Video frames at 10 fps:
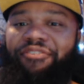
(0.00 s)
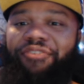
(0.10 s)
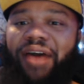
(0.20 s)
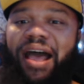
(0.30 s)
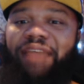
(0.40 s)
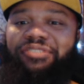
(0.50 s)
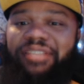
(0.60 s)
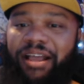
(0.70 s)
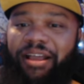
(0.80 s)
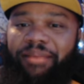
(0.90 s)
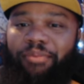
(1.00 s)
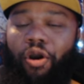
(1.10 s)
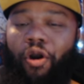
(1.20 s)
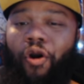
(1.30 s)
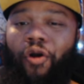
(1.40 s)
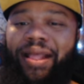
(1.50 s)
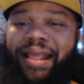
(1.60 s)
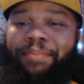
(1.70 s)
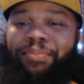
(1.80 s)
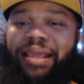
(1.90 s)
5-time
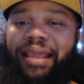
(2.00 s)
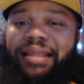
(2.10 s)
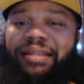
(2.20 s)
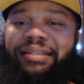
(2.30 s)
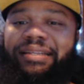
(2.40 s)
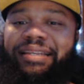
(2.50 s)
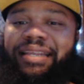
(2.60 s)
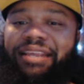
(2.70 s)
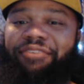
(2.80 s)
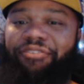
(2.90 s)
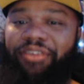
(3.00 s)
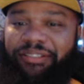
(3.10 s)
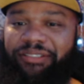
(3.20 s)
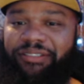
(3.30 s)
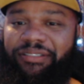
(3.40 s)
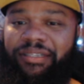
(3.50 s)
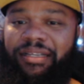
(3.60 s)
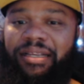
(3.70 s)
All-NBA defense.